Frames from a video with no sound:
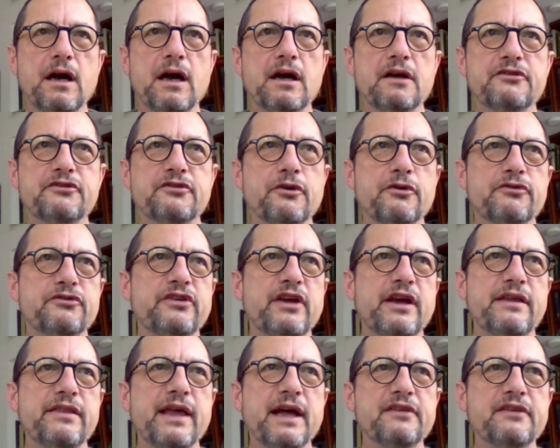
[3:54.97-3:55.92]
Uh, so
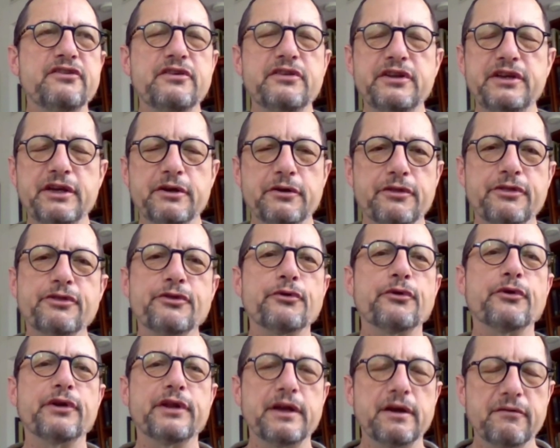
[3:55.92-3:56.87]
say that's in the year
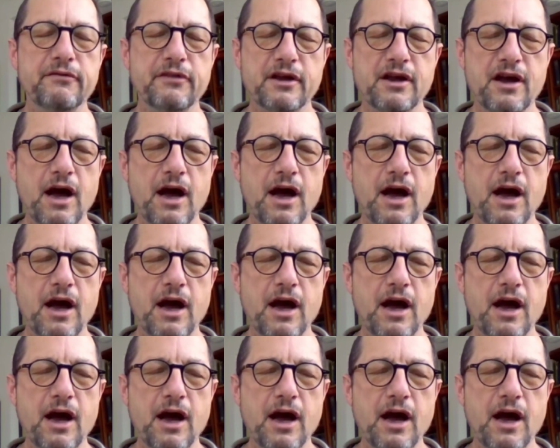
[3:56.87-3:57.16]
30 of the